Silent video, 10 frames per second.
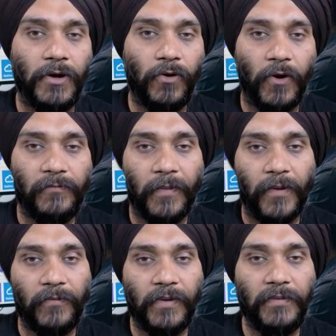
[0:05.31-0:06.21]
you are
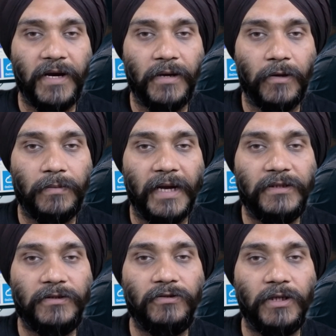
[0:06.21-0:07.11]
probably making a
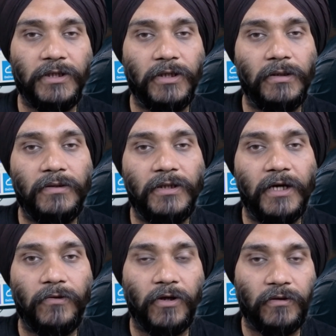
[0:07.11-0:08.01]
massive structural
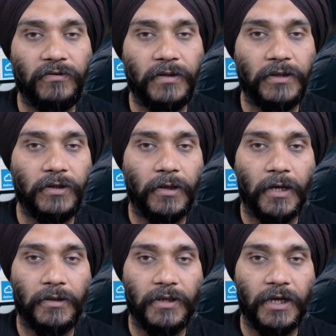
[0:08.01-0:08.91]
mistake with your privileged
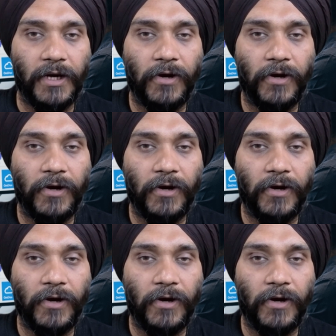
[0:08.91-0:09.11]
accounts.